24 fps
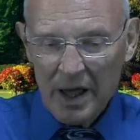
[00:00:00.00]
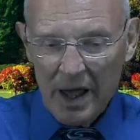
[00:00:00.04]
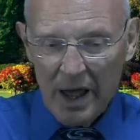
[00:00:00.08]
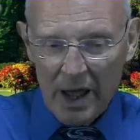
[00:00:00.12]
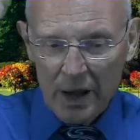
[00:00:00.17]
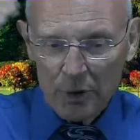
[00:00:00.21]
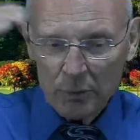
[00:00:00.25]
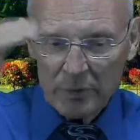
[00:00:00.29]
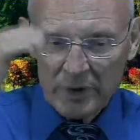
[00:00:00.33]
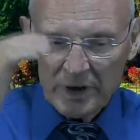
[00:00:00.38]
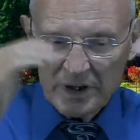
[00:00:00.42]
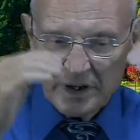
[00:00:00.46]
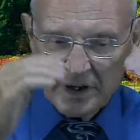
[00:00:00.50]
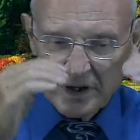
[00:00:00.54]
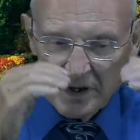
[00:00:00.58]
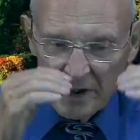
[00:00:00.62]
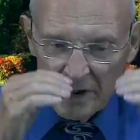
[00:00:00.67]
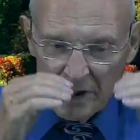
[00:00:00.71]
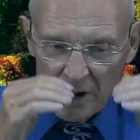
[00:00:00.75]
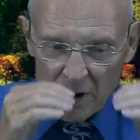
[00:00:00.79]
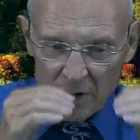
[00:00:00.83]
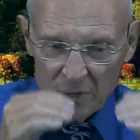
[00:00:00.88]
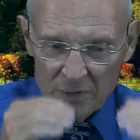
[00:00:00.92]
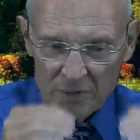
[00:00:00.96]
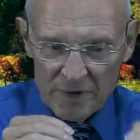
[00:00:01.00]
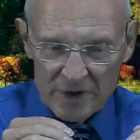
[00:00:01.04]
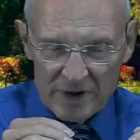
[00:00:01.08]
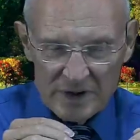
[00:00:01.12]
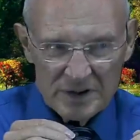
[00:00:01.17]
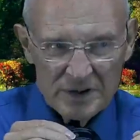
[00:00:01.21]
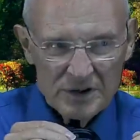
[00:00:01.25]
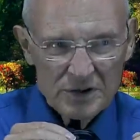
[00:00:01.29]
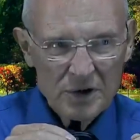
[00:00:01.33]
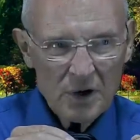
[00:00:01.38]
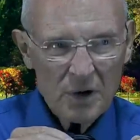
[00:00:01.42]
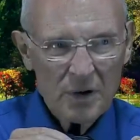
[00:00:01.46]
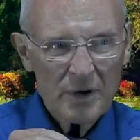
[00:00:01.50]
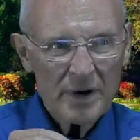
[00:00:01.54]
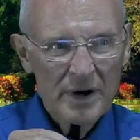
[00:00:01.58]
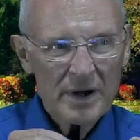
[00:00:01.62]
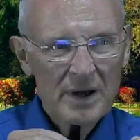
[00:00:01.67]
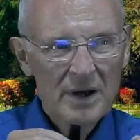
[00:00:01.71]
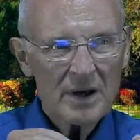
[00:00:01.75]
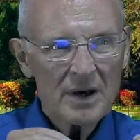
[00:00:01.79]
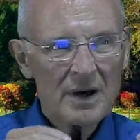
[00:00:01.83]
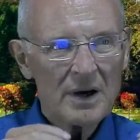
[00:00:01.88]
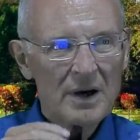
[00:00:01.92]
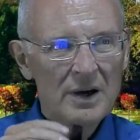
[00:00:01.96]
And we need to know this
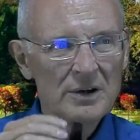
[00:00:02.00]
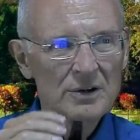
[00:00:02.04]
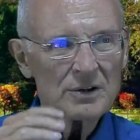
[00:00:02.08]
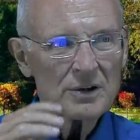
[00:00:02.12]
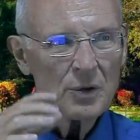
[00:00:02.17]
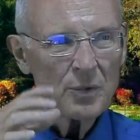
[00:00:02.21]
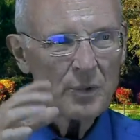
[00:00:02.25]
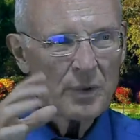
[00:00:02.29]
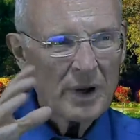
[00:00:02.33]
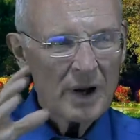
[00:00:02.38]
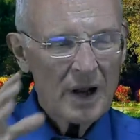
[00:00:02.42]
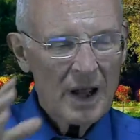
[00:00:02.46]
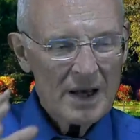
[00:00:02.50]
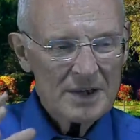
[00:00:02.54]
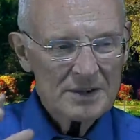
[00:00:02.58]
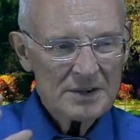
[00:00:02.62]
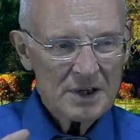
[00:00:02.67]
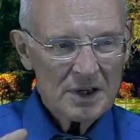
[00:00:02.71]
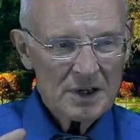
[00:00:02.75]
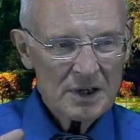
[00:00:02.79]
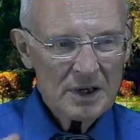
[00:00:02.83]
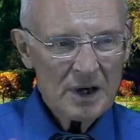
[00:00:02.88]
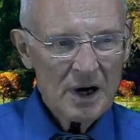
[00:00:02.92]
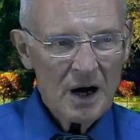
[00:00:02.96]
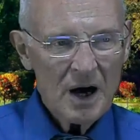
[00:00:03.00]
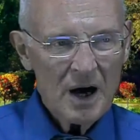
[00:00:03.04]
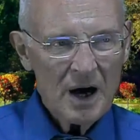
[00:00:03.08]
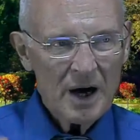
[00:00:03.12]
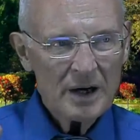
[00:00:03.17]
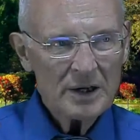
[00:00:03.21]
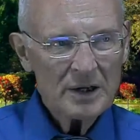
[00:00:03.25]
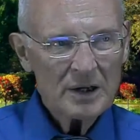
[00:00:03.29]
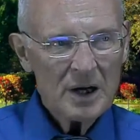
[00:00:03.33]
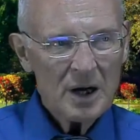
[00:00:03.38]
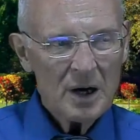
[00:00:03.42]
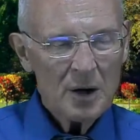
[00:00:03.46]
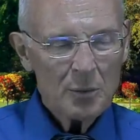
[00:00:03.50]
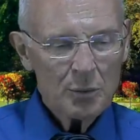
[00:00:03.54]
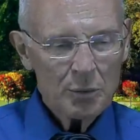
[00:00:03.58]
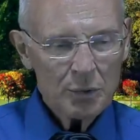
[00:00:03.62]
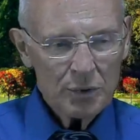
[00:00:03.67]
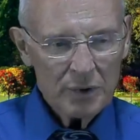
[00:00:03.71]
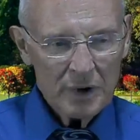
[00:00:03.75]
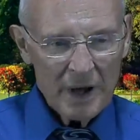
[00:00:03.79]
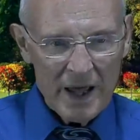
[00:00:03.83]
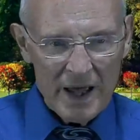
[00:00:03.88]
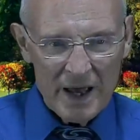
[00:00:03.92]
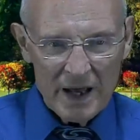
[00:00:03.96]
story to realize that God
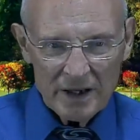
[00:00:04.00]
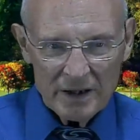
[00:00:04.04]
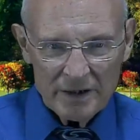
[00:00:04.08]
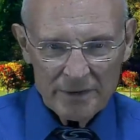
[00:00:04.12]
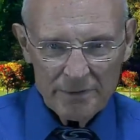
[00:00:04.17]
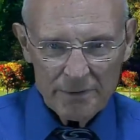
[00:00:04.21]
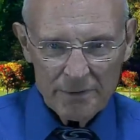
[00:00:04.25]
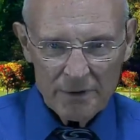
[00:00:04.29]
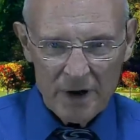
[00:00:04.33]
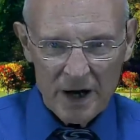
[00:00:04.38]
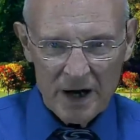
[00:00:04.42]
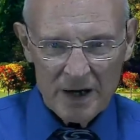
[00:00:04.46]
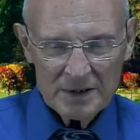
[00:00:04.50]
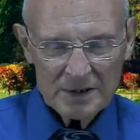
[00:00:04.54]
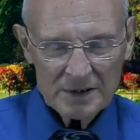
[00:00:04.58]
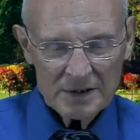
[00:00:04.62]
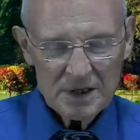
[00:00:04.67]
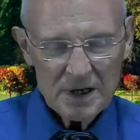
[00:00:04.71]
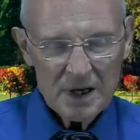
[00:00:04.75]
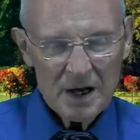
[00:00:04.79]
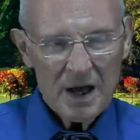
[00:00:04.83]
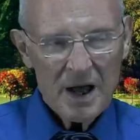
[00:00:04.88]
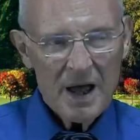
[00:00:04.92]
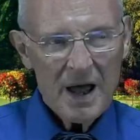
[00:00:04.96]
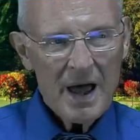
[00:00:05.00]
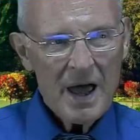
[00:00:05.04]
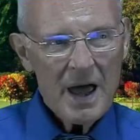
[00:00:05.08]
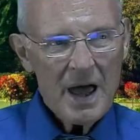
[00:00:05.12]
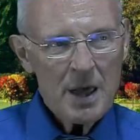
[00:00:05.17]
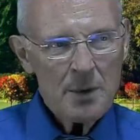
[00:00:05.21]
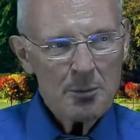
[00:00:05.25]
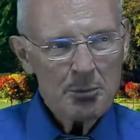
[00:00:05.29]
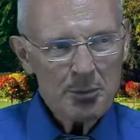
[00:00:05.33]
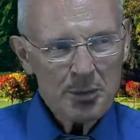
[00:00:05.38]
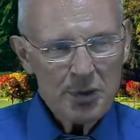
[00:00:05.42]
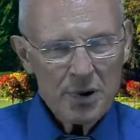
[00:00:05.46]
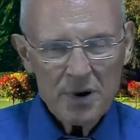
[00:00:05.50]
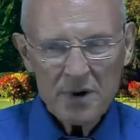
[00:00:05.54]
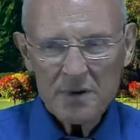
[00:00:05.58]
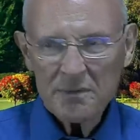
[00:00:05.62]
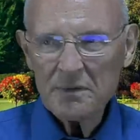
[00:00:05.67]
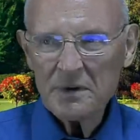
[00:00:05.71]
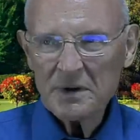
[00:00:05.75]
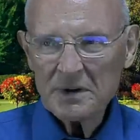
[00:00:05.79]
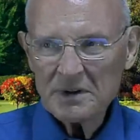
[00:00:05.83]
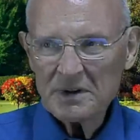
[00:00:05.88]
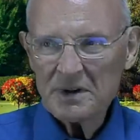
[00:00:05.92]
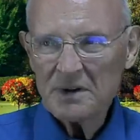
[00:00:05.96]
planned for us a
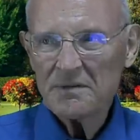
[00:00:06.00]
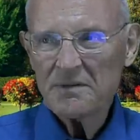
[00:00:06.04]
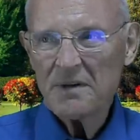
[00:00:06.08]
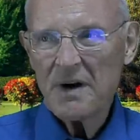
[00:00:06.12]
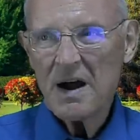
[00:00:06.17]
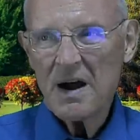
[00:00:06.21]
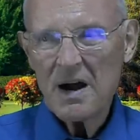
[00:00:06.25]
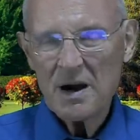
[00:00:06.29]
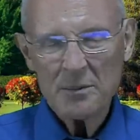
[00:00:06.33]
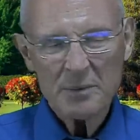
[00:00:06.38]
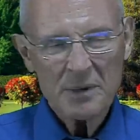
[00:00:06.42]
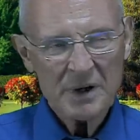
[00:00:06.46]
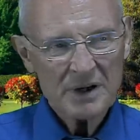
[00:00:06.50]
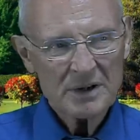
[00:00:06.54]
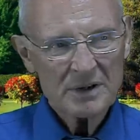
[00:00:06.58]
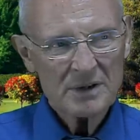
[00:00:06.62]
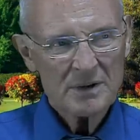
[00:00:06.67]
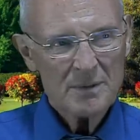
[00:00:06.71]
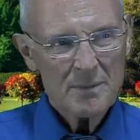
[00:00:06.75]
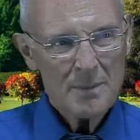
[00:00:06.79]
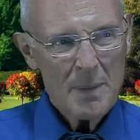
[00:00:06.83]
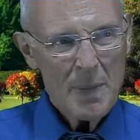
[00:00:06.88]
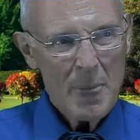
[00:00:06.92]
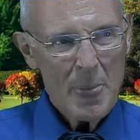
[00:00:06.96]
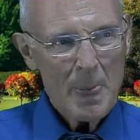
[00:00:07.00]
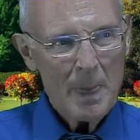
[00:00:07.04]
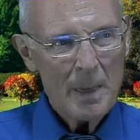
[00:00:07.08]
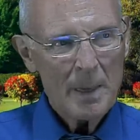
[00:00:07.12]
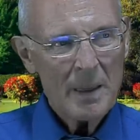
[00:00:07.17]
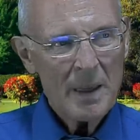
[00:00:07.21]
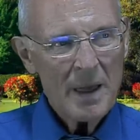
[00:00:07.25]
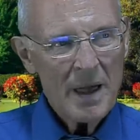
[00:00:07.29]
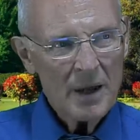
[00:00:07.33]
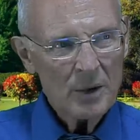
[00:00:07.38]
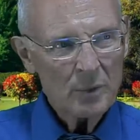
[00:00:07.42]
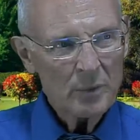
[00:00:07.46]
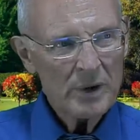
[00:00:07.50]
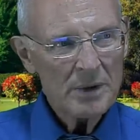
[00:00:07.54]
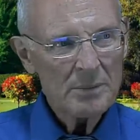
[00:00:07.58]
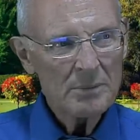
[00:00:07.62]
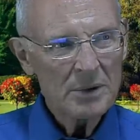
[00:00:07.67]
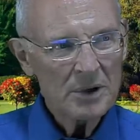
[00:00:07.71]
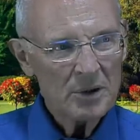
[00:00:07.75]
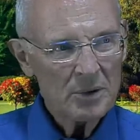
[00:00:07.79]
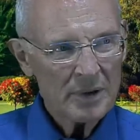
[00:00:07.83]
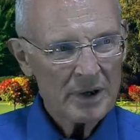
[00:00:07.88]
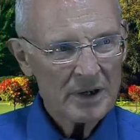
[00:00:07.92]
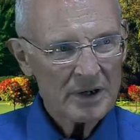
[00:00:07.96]
perfect environment, and we
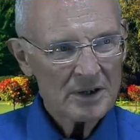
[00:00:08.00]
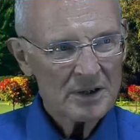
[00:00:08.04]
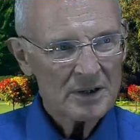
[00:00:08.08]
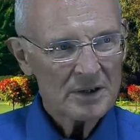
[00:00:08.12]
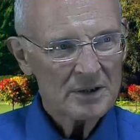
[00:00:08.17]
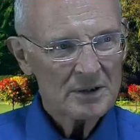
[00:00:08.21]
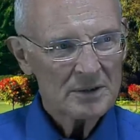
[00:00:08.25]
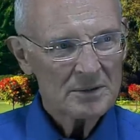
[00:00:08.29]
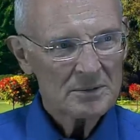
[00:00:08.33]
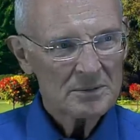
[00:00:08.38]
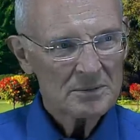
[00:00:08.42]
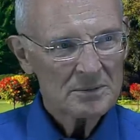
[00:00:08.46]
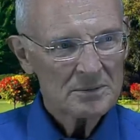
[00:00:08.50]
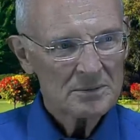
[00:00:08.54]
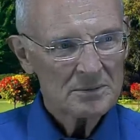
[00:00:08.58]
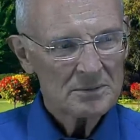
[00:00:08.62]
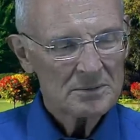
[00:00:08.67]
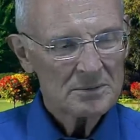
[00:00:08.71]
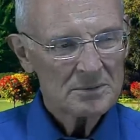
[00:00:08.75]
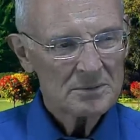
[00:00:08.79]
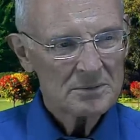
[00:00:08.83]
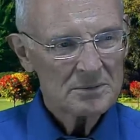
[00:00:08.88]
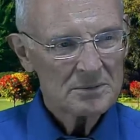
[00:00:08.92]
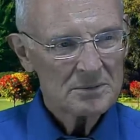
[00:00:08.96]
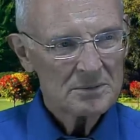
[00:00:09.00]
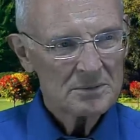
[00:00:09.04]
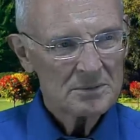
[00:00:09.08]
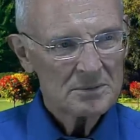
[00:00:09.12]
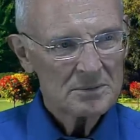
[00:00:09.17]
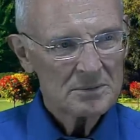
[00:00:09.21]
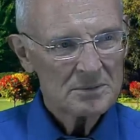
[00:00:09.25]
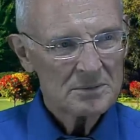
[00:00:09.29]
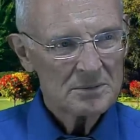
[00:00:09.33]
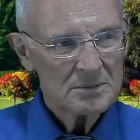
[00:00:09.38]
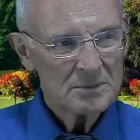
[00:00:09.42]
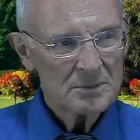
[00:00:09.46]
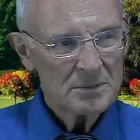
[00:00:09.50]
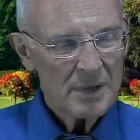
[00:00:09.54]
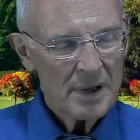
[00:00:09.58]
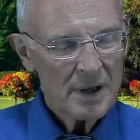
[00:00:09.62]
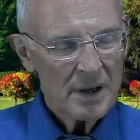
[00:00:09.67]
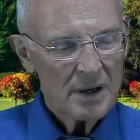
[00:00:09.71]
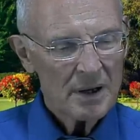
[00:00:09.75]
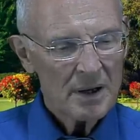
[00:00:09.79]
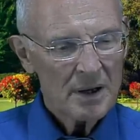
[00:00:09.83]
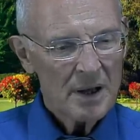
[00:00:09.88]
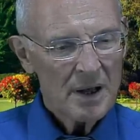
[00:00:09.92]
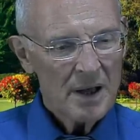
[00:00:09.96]
blew it. Yeah.
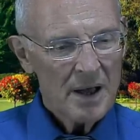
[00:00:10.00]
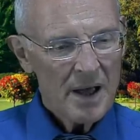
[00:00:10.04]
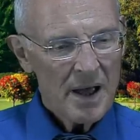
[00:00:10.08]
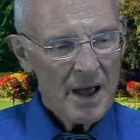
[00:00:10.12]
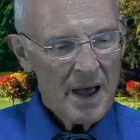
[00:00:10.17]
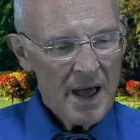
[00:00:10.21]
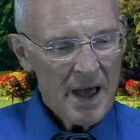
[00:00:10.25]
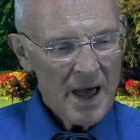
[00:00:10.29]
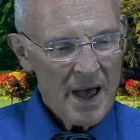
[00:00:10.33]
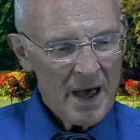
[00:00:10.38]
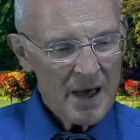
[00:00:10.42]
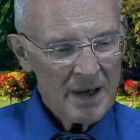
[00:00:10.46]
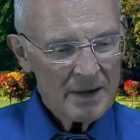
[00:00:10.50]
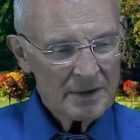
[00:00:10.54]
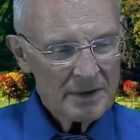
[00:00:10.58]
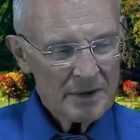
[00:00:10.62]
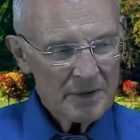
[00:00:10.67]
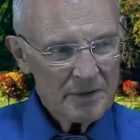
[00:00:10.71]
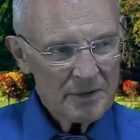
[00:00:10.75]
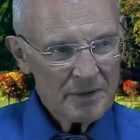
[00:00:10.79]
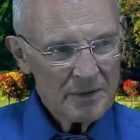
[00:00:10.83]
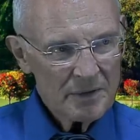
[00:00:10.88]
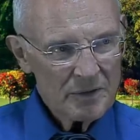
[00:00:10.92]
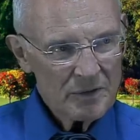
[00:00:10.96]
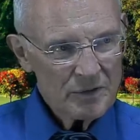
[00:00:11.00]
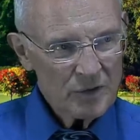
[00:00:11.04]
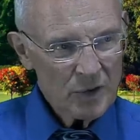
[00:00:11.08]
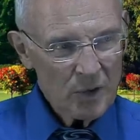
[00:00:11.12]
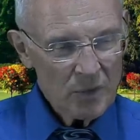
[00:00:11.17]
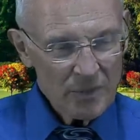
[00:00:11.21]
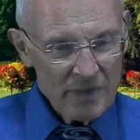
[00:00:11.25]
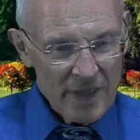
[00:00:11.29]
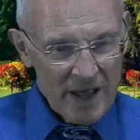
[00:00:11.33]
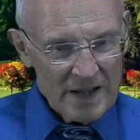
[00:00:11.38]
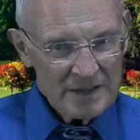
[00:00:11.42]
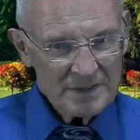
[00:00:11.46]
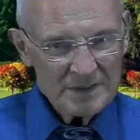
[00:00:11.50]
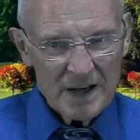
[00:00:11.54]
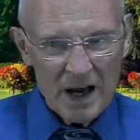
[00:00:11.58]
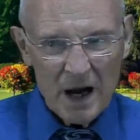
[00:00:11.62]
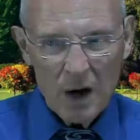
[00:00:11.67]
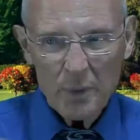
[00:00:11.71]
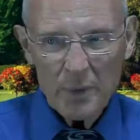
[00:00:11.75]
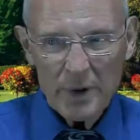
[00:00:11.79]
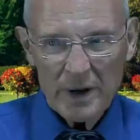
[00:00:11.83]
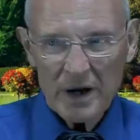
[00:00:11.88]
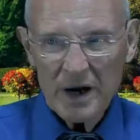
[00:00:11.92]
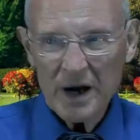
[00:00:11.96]
And so that's
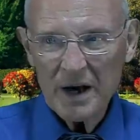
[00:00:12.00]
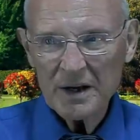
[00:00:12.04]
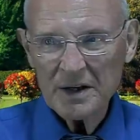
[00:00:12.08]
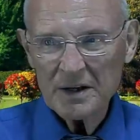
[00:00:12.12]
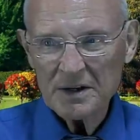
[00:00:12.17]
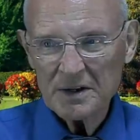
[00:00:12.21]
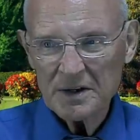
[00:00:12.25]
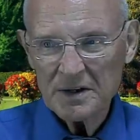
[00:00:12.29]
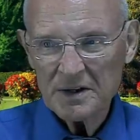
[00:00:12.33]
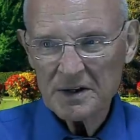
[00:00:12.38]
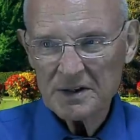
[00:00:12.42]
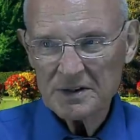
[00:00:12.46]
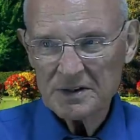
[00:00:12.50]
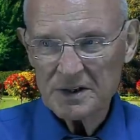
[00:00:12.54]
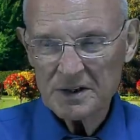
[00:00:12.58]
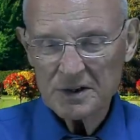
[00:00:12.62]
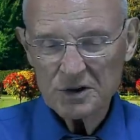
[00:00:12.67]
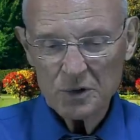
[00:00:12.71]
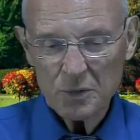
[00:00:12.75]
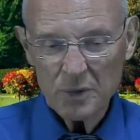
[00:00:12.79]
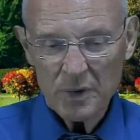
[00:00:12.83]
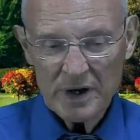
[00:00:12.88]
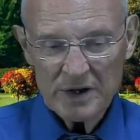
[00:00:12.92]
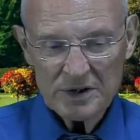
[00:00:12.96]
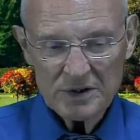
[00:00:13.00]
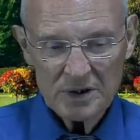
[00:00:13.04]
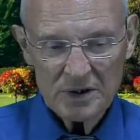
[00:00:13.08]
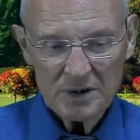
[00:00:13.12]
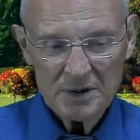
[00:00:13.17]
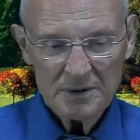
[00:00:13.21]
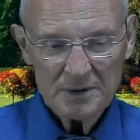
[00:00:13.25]
how we got into this situation.